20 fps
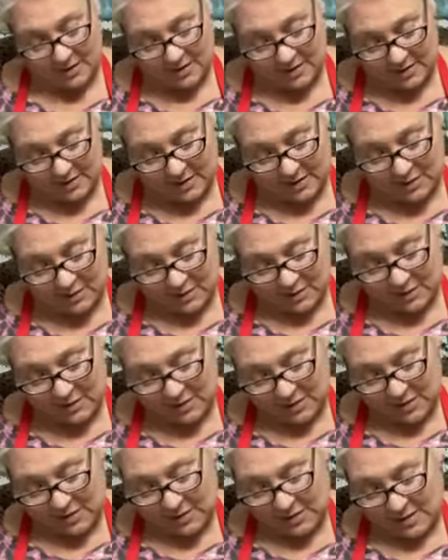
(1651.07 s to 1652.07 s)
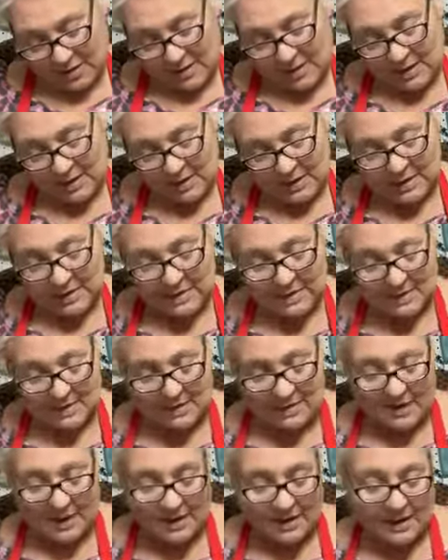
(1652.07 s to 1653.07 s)
So, he's
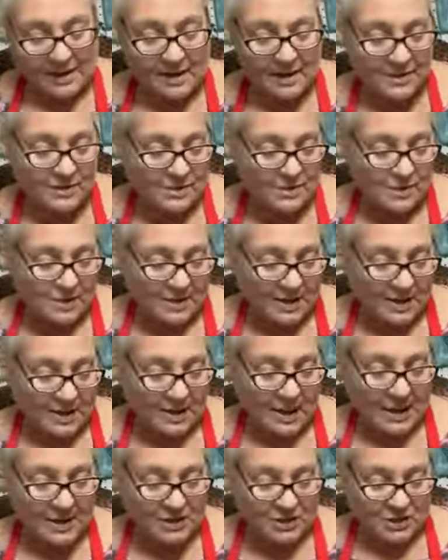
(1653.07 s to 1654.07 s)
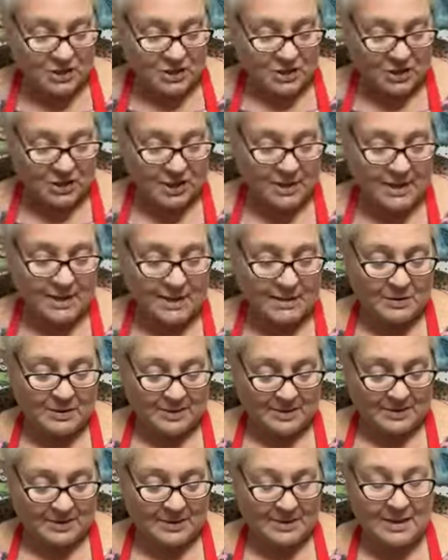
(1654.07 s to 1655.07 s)
excited. He got to do that last year, and
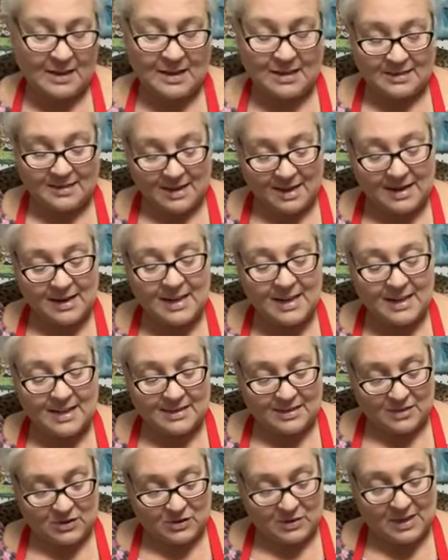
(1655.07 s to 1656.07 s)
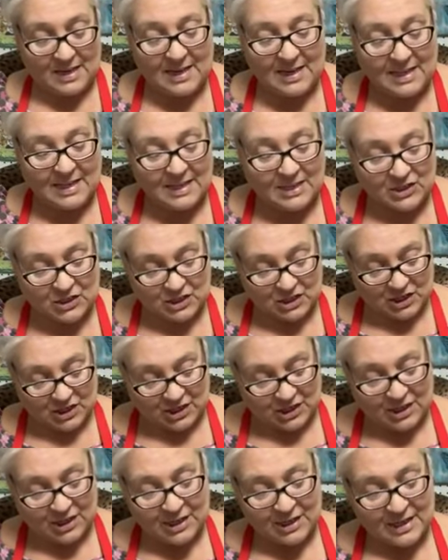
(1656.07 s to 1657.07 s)
he's excited he gets to do it again this
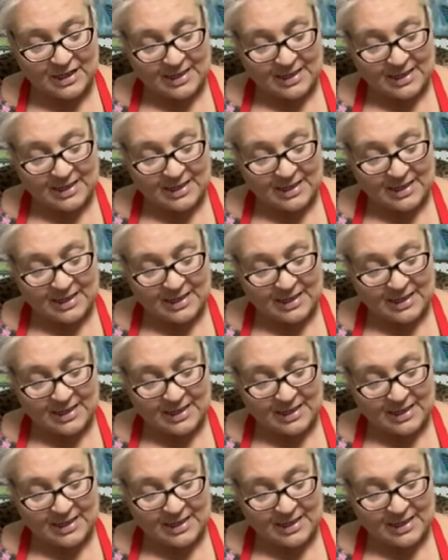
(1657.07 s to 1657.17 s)
year.